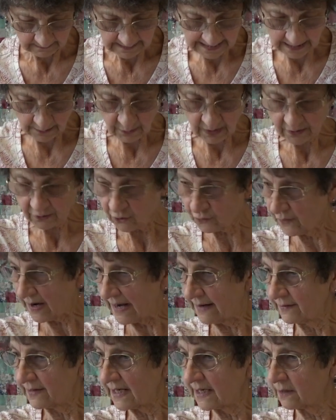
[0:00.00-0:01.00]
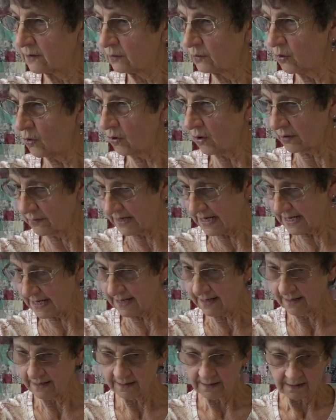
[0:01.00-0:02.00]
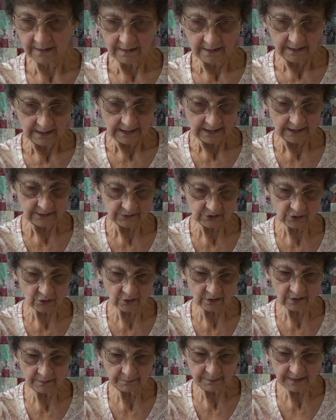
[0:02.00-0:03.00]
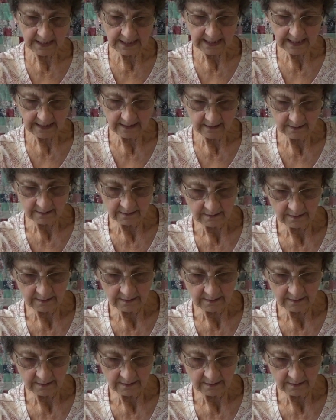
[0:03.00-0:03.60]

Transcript: Now our crowning glory is going to be